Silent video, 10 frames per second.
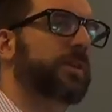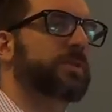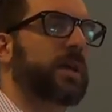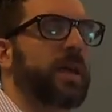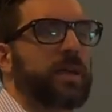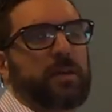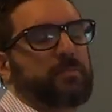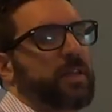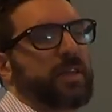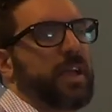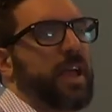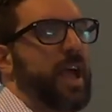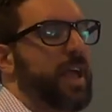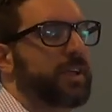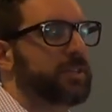use, I,
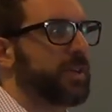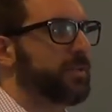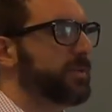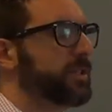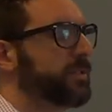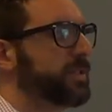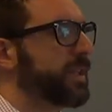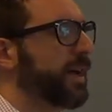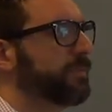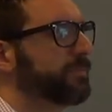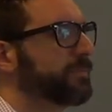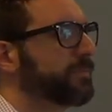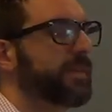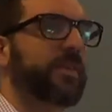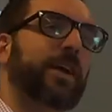I actually always use stop.
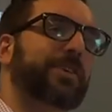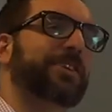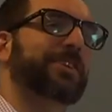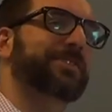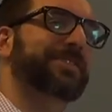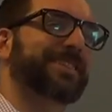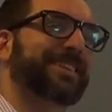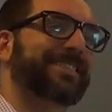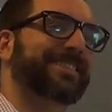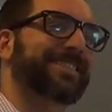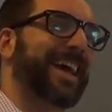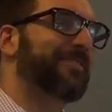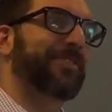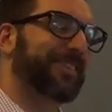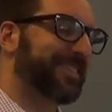I never actually use delete,
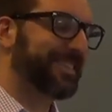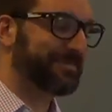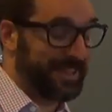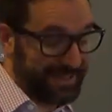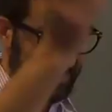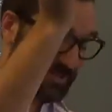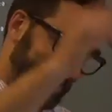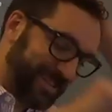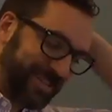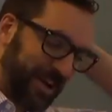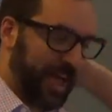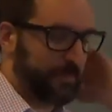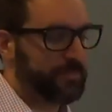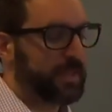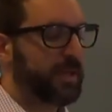ever. But that's interesting. Okay.
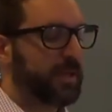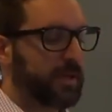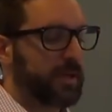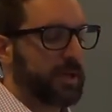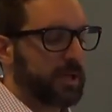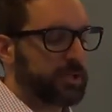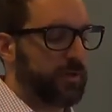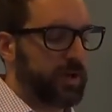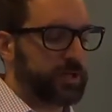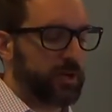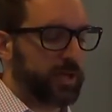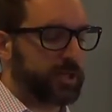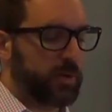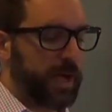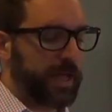So far, so good.
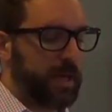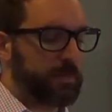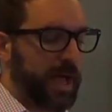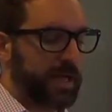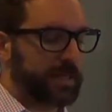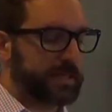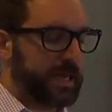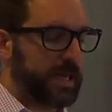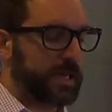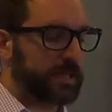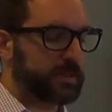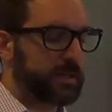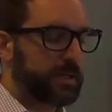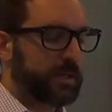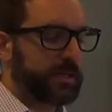So again, behind the scenes,
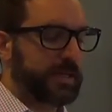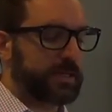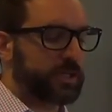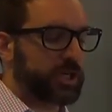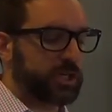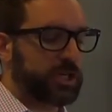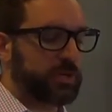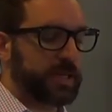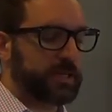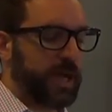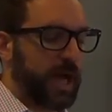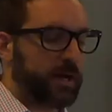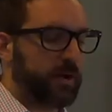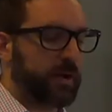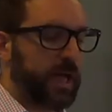this is just using
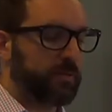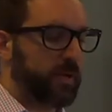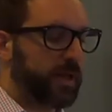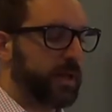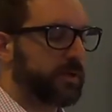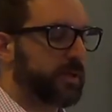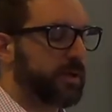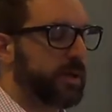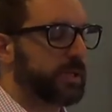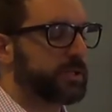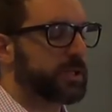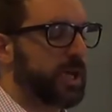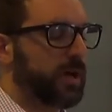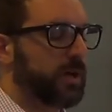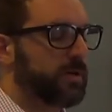Docker and running under the hood.
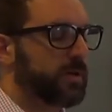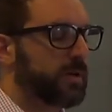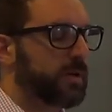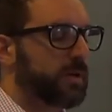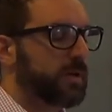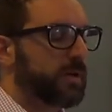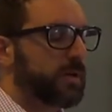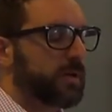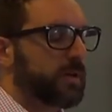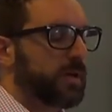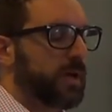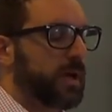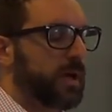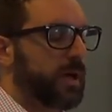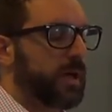So,
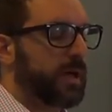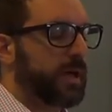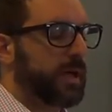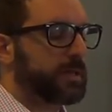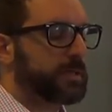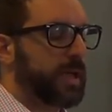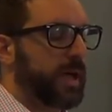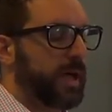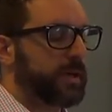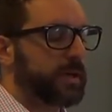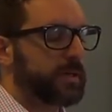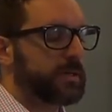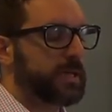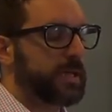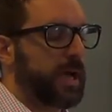uh, exec
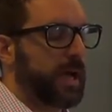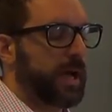ti